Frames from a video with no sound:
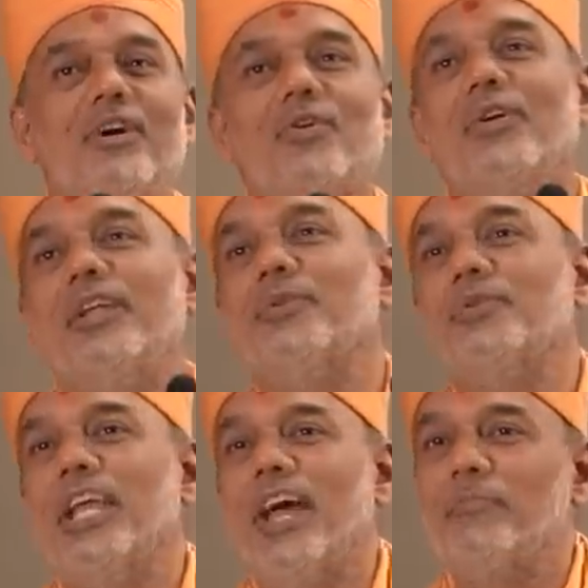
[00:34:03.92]
according to
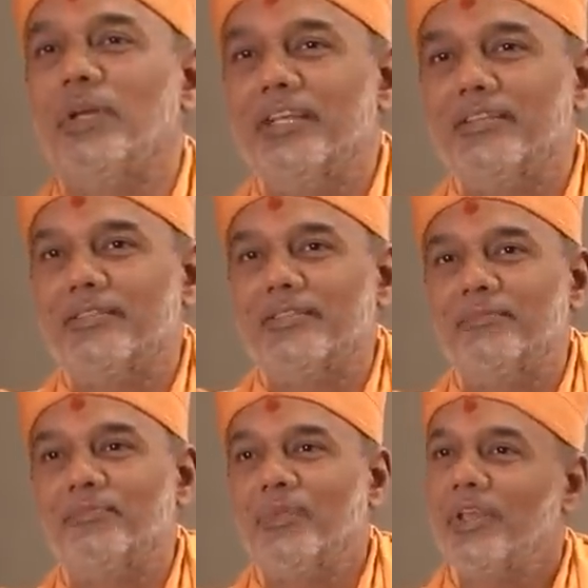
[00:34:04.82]
the happenings.
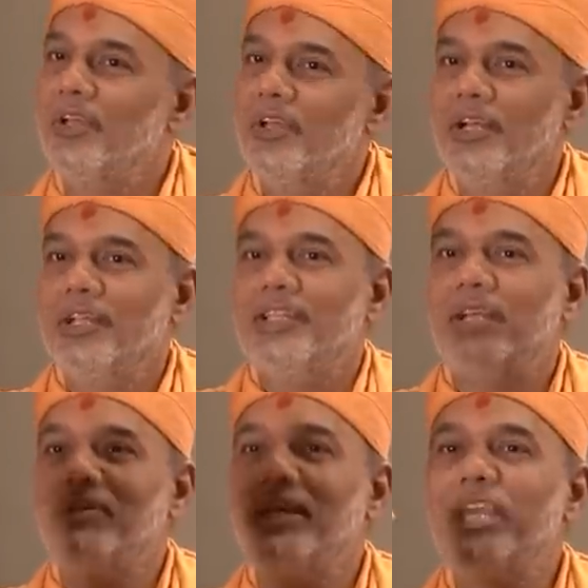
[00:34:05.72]

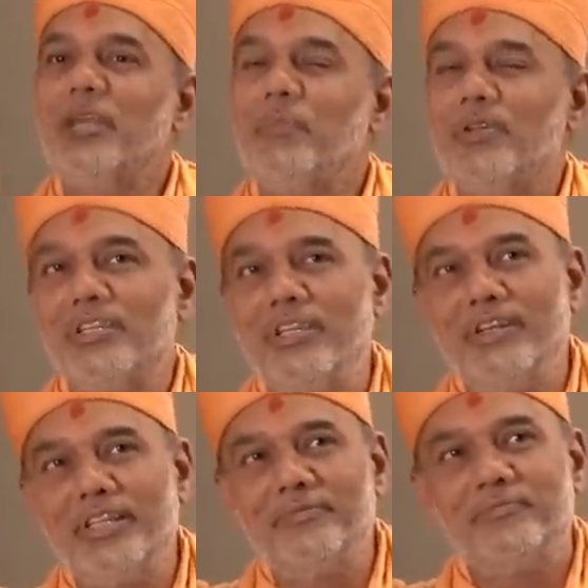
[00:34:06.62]
That will create
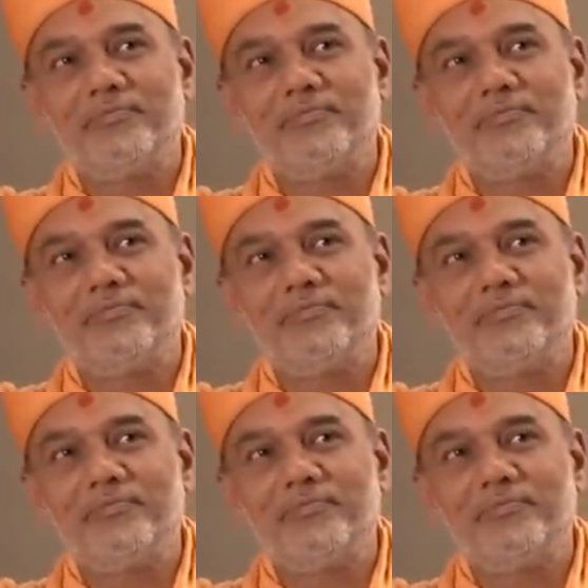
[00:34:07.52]
positivity.